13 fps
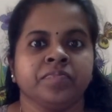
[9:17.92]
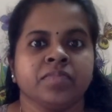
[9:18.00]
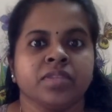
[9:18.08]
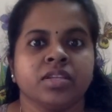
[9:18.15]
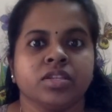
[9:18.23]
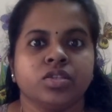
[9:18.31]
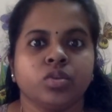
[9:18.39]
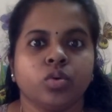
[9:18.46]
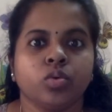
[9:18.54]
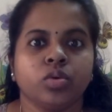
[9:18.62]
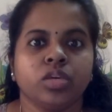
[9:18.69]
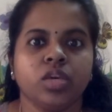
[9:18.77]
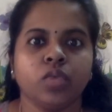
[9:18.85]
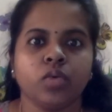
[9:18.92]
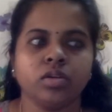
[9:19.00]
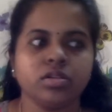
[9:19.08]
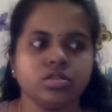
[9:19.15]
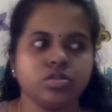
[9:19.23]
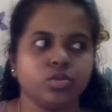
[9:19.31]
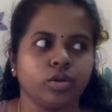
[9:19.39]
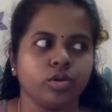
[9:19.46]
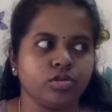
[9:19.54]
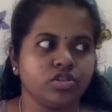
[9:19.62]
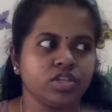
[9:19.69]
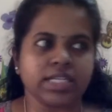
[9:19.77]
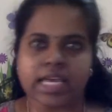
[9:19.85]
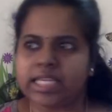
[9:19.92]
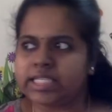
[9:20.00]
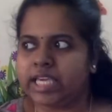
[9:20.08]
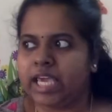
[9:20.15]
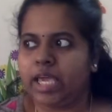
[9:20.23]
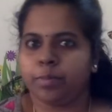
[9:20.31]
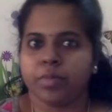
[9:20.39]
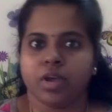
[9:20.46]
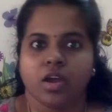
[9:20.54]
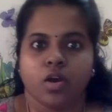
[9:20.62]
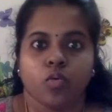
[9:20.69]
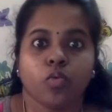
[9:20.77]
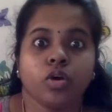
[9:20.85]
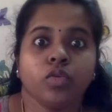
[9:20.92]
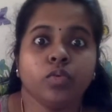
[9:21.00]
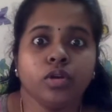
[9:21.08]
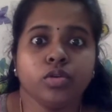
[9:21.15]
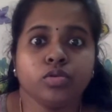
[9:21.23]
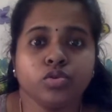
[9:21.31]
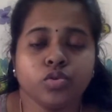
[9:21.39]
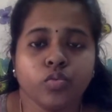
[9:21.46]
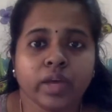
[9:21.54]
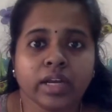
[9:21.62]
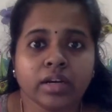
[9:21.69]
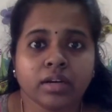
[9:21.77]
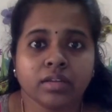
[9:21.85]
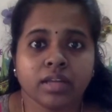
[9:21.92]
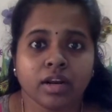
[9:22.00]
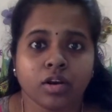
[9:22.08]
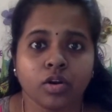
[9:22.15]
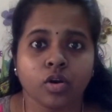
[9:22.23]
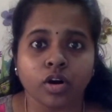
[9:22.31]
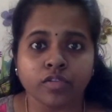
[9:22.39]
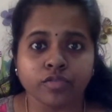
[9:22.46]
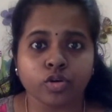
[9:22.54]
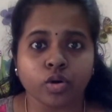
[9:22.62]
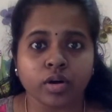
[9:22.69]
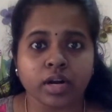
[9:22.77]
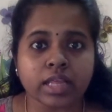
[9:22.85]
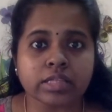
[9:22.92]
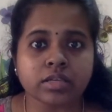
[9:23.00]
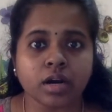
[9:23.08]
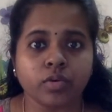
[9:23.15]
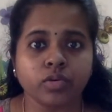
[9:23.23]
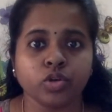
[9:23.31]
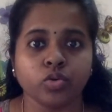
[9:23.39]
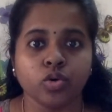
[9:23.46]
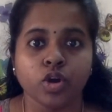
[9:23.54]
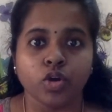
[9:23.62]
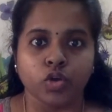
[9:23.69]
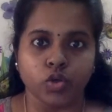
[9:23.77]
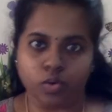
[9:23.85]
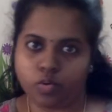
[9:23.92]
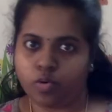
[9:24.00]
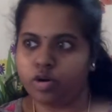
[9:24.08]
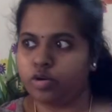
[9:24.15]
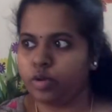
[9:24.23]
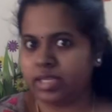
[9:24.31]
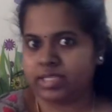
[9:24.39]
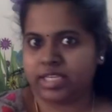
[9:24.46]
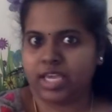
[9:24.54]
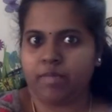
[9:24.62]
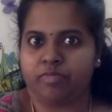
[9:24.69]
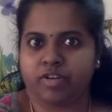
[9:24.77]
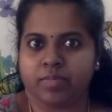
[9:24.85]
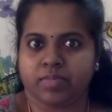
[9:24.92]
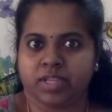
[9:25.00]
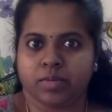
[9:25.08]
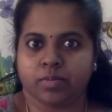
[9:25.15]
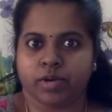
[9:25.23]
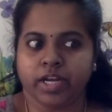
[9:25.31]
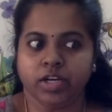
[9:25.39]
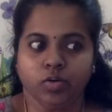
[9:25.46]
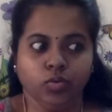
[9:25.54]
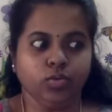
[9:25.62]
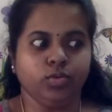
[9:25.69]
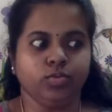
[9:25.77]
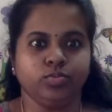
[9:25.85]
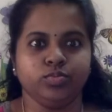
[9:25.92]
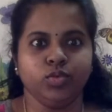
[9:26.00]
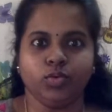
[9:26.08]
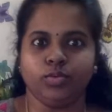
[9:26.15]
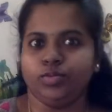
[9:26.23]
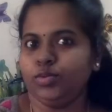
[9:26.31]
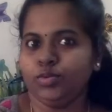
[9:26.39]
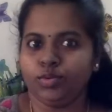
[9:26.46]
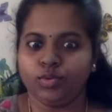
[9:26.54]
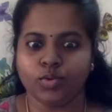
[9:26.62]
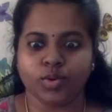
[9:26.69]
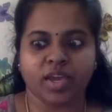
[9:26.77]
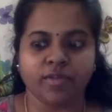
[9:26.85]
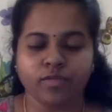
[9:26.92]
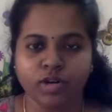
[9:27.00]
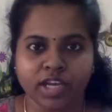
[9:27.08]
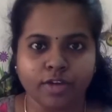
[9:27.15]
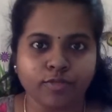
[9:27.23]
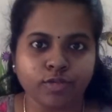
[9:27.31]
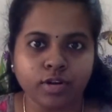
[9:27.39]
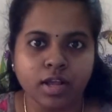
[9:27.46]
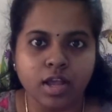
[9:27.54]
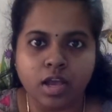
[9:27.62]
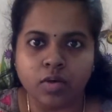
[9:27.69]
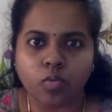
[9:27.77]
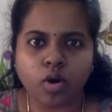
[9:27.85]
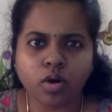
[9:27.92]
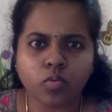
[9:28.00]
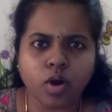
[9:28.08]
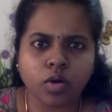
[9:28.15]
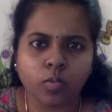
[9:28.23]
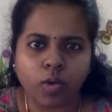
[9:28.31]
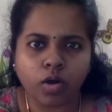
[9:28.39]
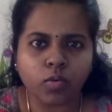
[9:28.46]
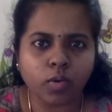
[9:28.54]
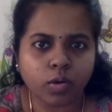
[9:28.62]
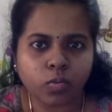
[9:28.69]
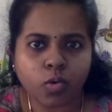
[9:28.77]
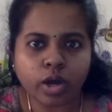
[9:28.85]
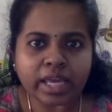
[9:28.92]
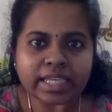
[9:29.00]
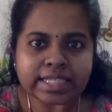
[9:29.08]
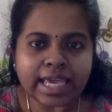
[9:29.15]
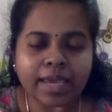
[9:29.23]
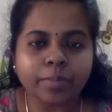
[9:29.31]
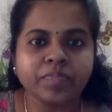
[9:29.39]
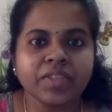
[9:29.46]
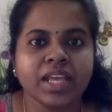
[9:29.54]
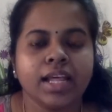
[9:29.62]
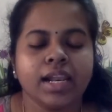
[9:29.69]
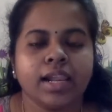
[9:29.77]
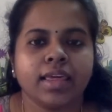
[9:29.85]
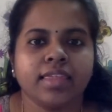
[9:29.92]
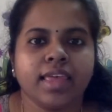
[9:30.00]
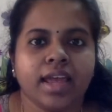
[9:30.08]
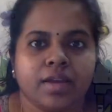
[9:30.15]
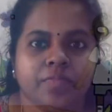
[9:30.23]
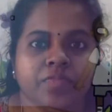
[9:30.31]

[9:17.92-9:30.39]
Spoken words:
So he wants to, just escape. What will you do when there are a lot of crocodiles around you? You will want to escape from them, right? Oh, no, careful. Walk, escape. Like that.